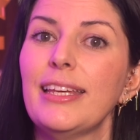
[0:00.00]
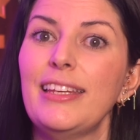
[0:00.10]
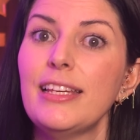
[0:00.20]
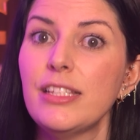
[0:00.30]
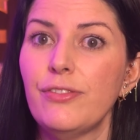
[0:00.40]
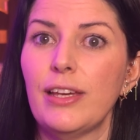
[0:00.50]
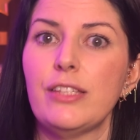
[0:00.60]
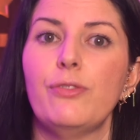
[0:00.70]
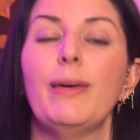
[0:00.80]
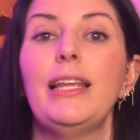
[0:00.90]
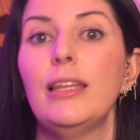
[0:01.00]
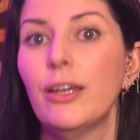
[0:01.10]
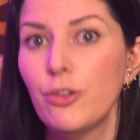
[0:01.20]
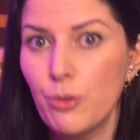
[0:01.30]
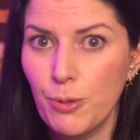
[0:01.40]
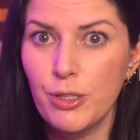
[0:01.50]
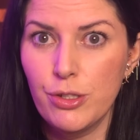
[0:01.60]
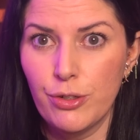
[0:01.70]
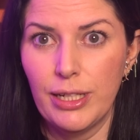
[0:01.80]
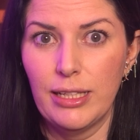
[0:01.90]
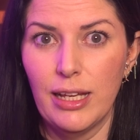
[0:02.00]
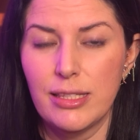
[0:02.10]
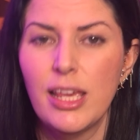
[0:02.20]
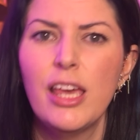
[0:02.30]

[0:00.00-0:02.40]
an interface for my lone repository class